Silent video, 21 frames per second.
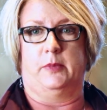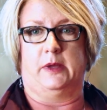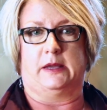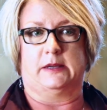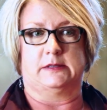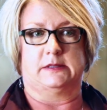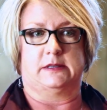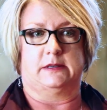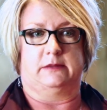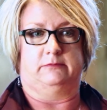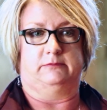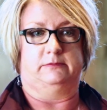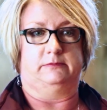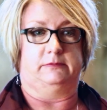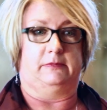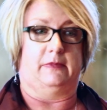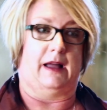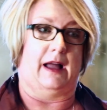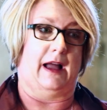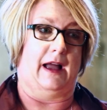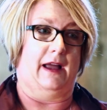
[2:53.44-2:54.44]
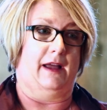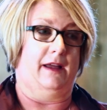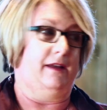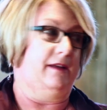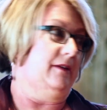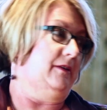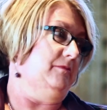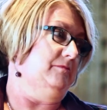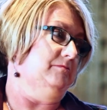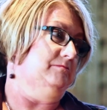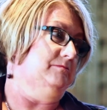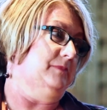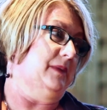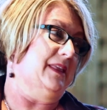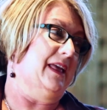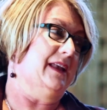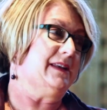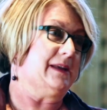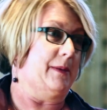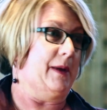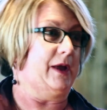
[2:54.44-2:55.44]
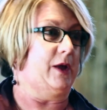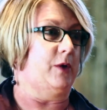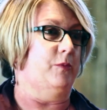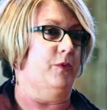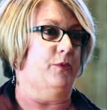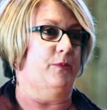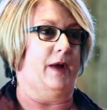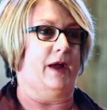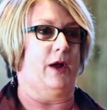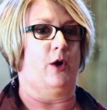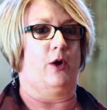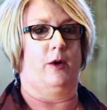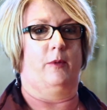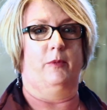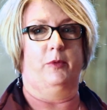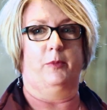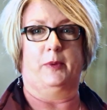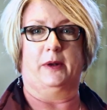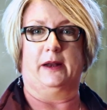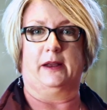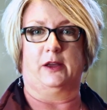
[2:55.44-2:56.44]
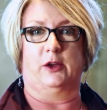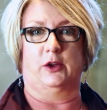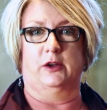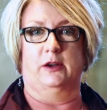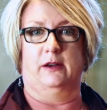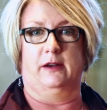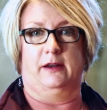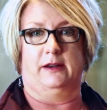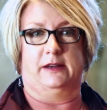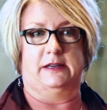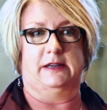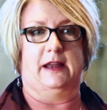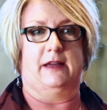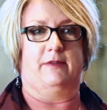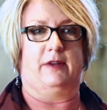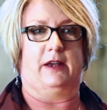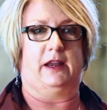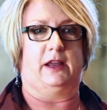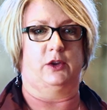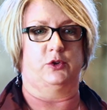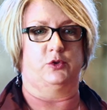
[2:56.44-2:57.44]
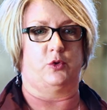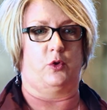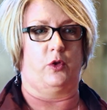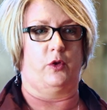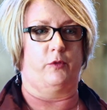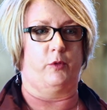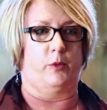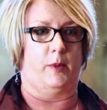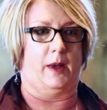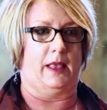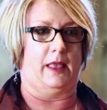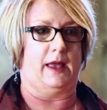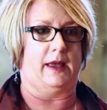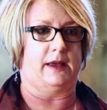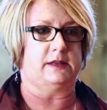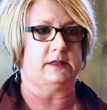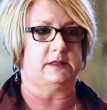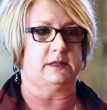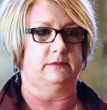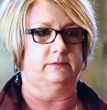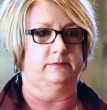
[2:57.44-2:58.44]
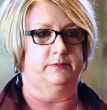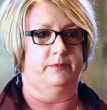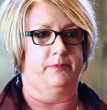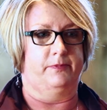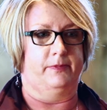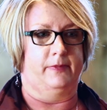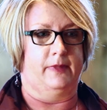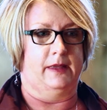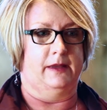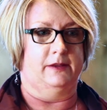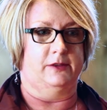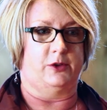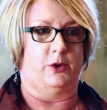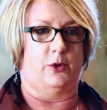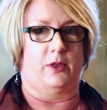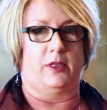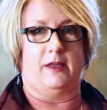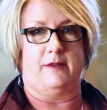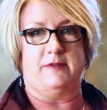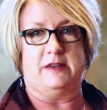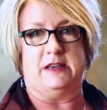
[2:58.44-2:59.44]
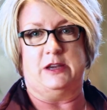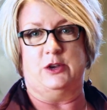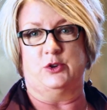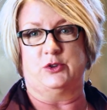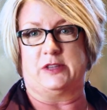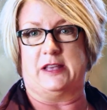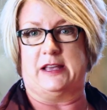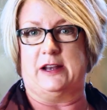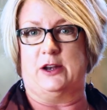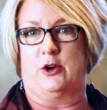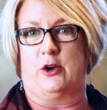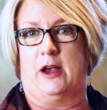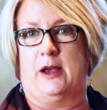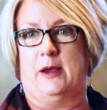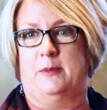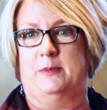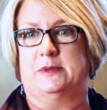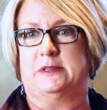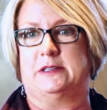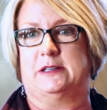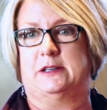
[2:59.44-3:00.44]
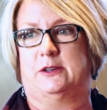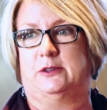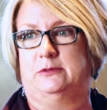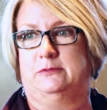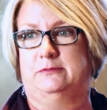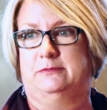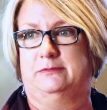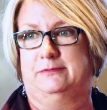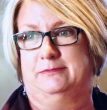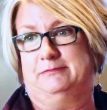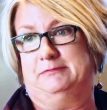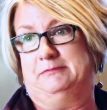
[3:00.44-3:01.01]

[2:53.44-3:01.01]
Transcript: because by that time I could move my arms, but I didn't have any control over my legs. So 11 years later, I'm still,